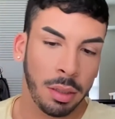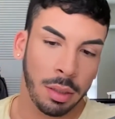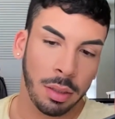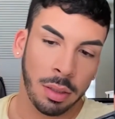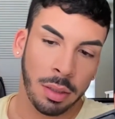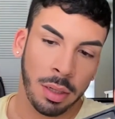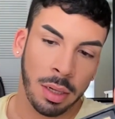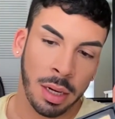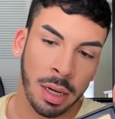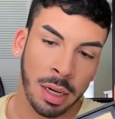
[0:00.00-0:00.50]

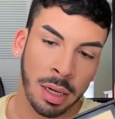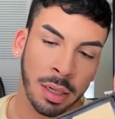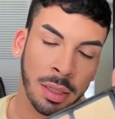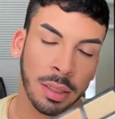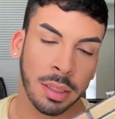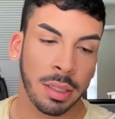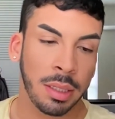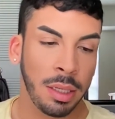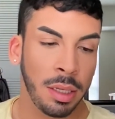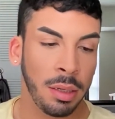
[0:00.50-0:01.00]

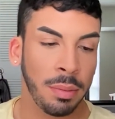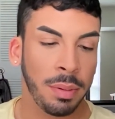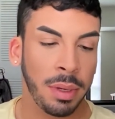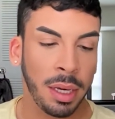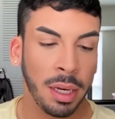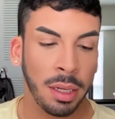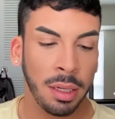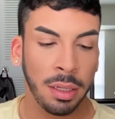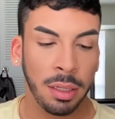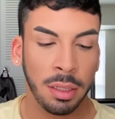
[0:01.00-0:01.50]
9C
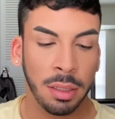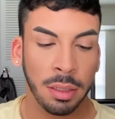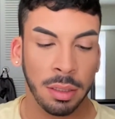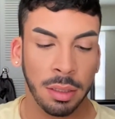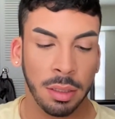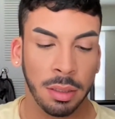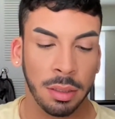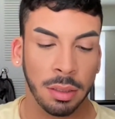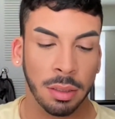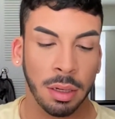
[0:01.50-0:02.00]
palette,
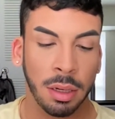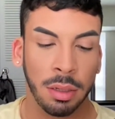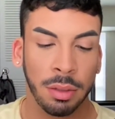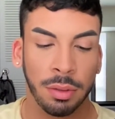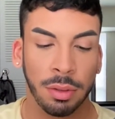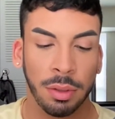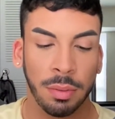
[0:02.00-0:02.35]
this contour